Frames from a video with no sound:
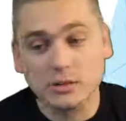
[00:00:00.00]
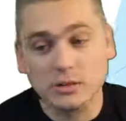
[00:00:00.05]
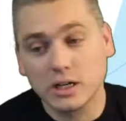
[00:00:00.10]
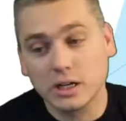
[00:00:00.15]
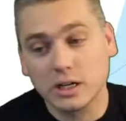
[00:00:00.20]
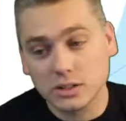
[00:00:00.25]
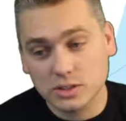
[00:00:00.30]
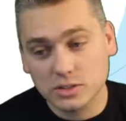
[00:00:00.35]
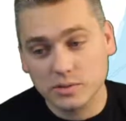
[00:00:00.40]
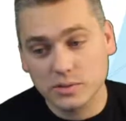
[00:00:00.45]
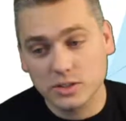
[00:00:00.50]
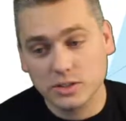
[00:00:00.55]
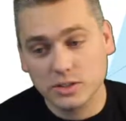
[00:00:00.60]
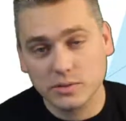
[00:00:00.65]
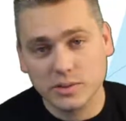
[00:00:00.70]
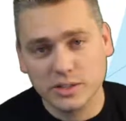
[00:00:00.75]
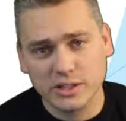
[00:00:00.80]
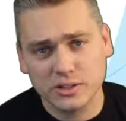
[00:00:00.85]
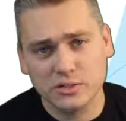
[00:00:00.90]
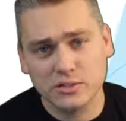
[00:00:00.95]
and also we
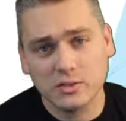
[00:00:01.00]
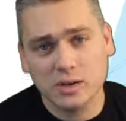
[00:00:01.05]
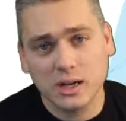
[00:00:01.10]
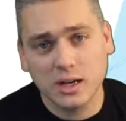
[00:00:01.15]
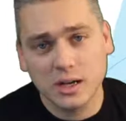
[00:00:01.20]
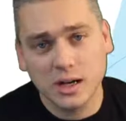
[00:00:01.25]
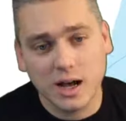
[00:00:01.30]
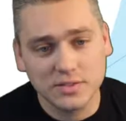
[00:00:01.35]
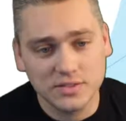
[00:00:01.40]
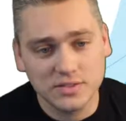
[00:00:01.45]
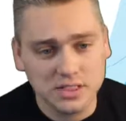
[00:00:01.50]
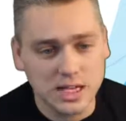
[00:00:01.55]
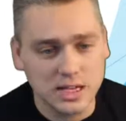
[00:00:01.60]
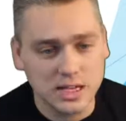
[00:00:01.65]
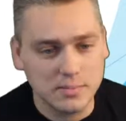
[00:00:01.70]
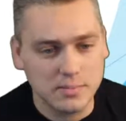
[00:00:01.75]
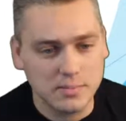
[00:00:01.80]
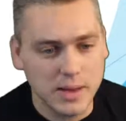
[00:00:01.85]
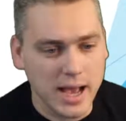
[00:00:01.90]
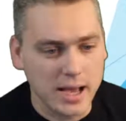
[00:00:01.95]
could do
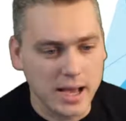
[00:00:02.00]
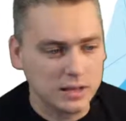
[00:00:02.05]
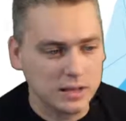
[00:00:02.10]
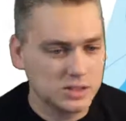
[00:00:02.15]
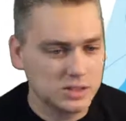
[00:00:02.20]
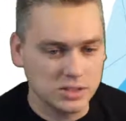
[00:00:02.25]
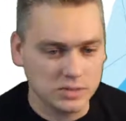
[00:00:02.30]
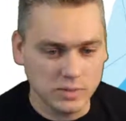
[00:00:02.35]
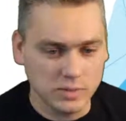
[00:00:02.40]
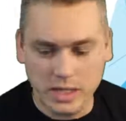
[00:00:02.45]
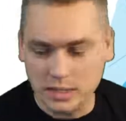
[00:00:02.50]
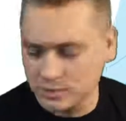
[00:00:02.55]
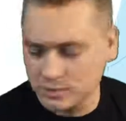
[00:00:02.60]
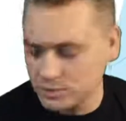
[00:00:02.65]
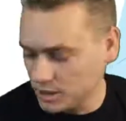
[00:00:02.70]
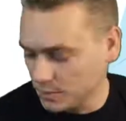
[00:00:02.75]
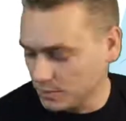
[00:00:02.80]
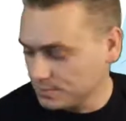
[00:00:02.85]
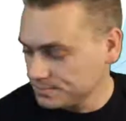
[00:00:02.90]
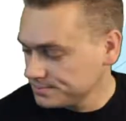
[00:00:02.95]
off-site backups as well. So